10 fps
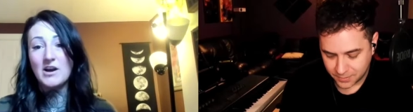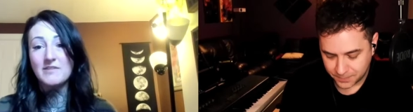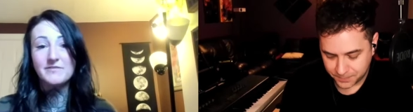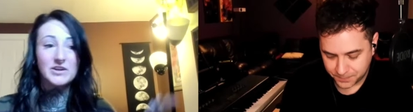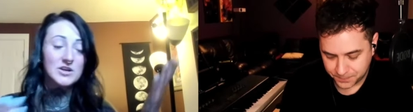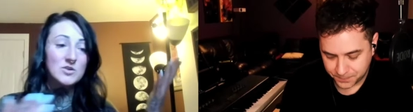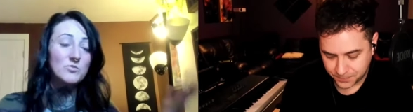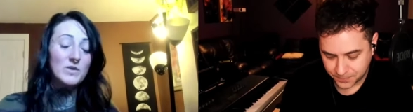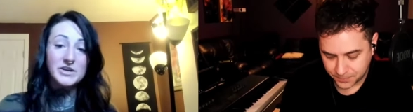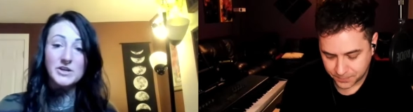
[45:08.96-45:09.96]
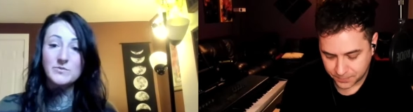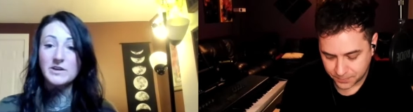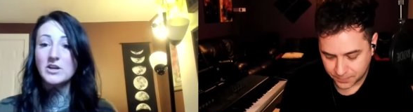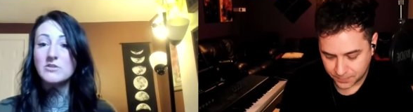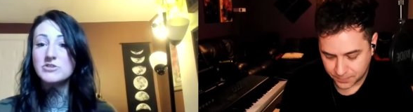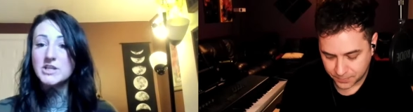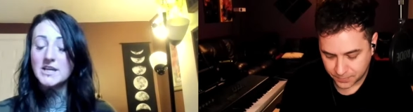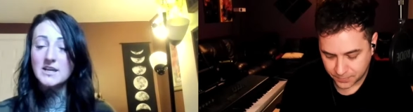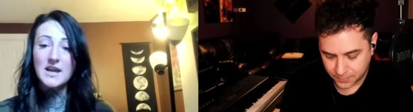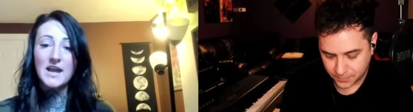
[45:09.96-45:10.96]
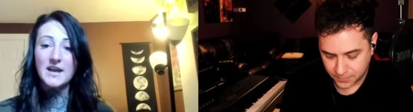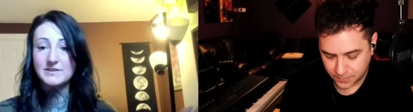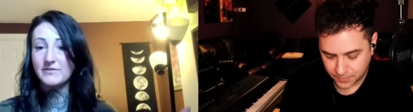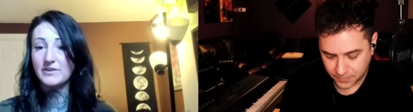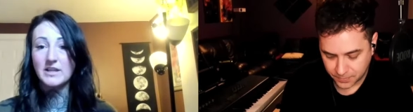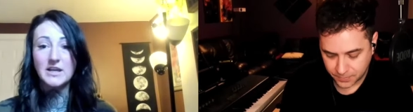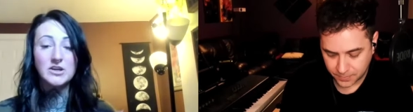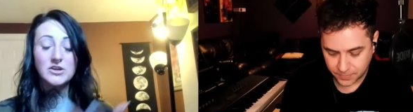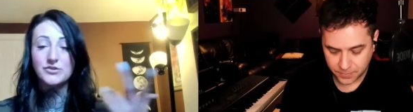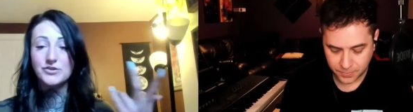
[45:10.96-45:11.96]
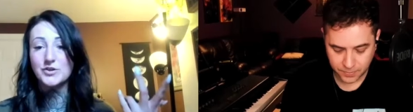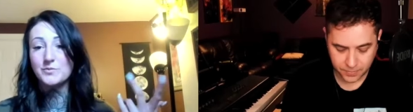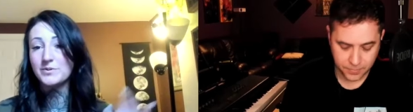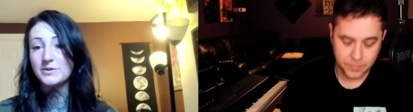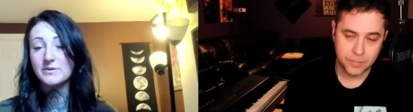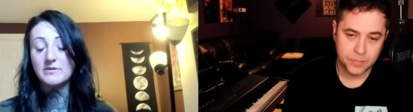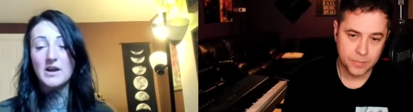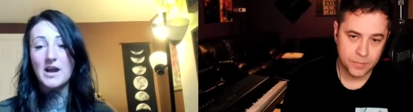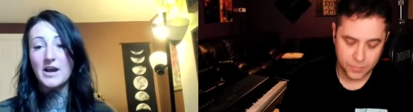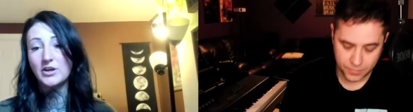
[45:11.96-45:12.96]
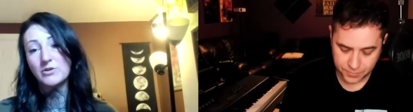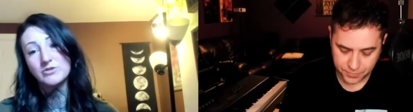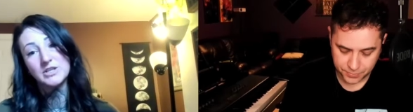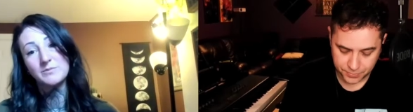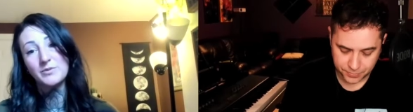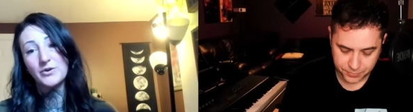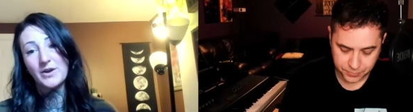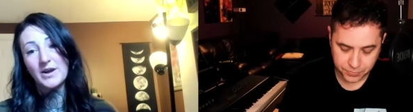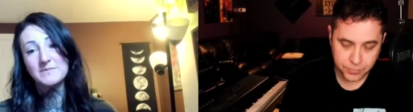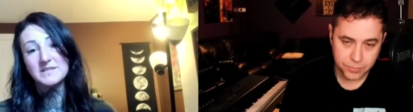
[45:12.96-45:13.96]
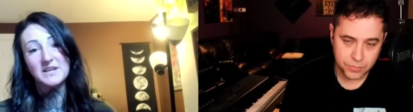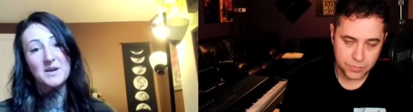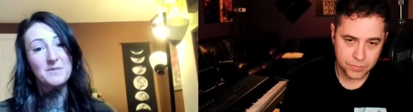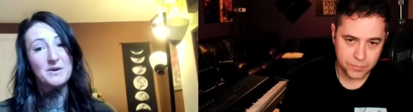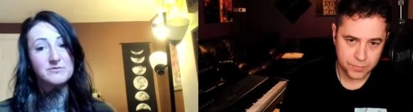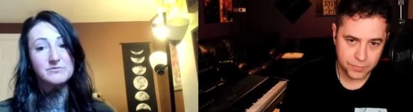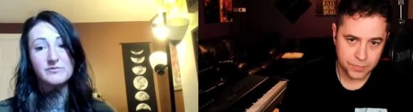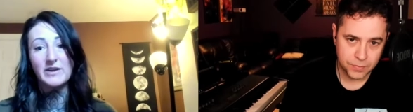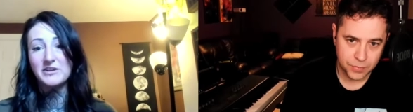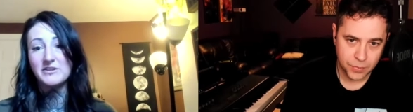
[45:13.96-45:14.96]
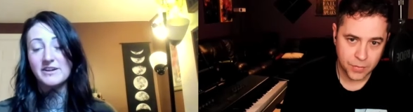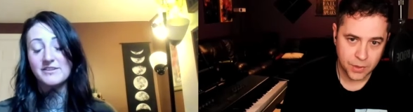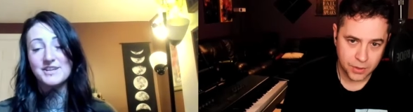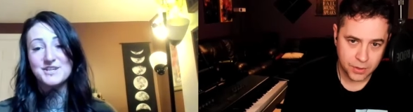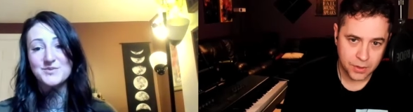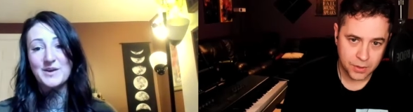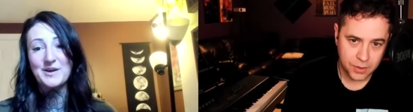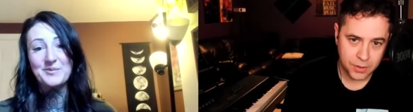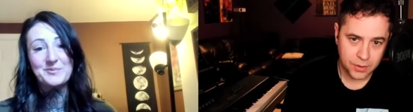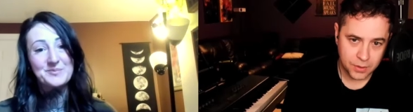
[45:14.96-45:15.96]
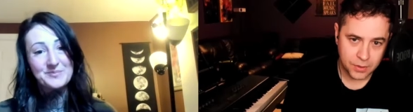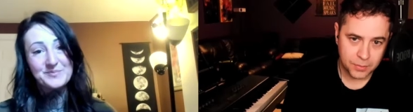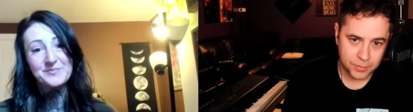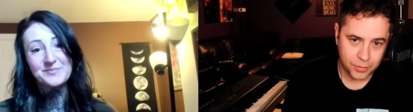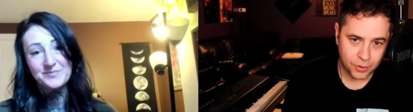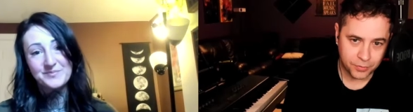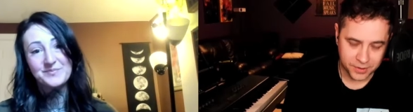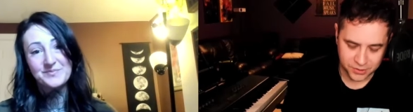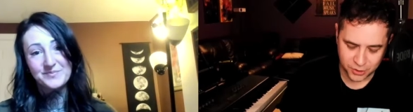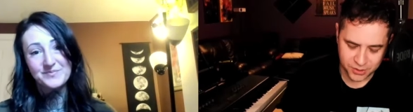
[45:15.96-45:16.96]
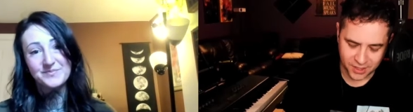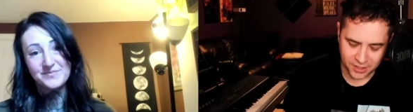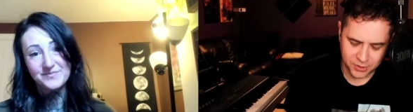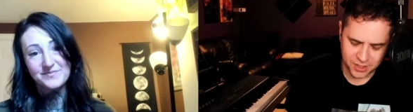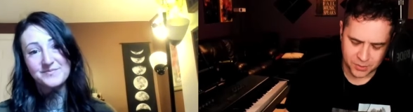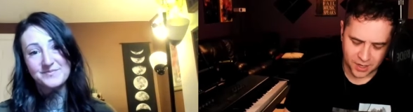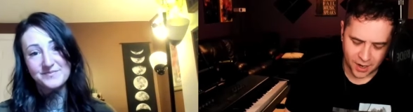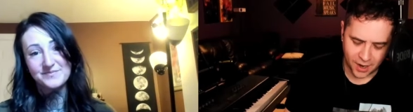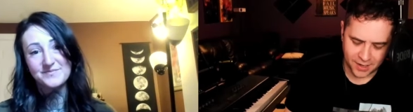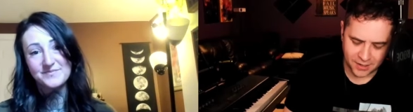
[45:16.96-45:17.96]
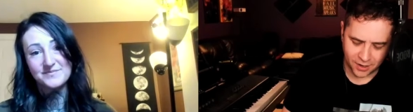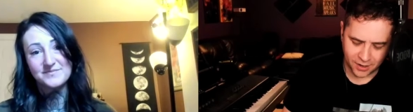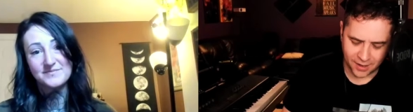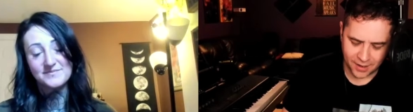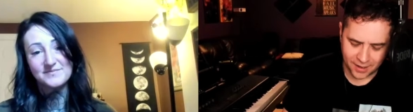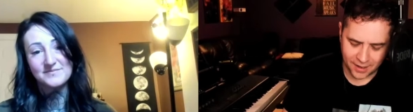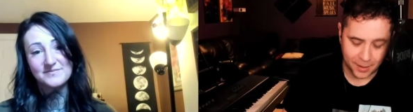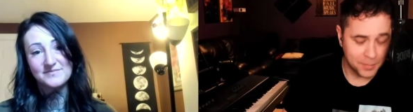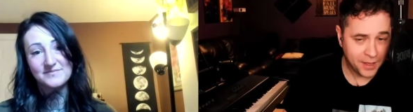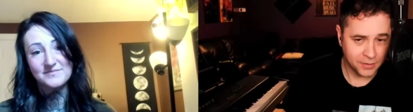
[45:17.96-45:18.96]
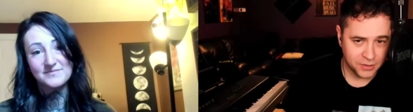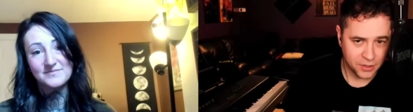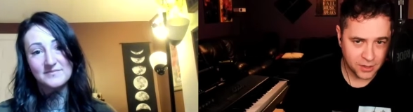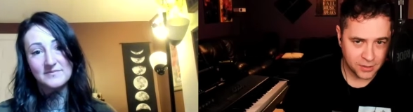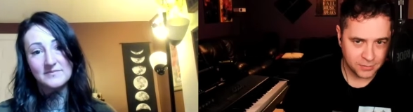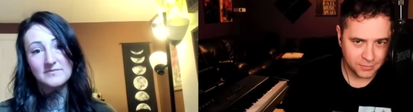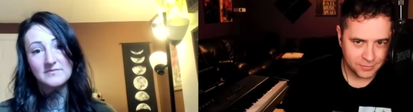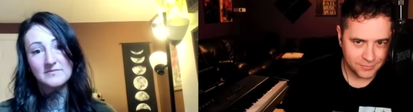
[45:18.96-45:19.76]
Speaker 1: offer one-on-one coaching, and then I have different like group uh, coaching programs that come out
Speaker 2: regularly as well. Perfect. So you said you said it was I dot AMELLADAWN?